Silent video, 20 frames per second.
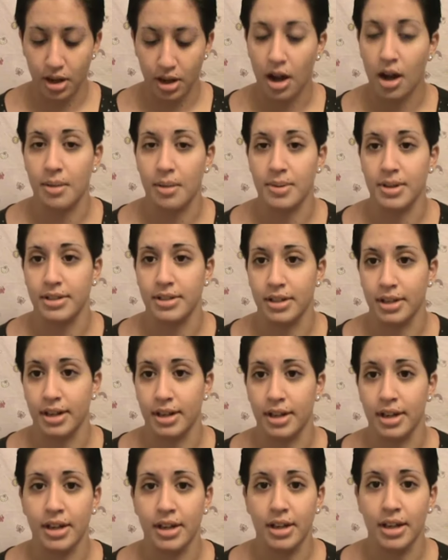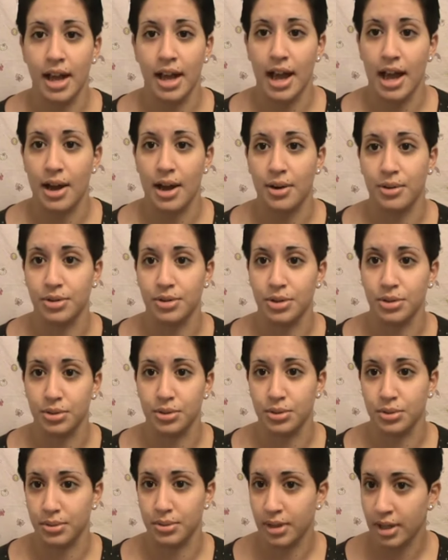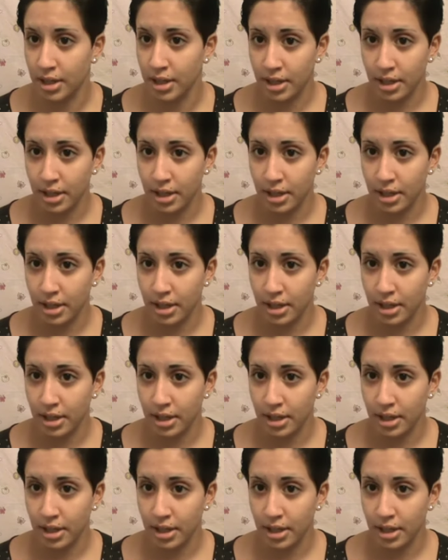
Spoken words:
comments on how to,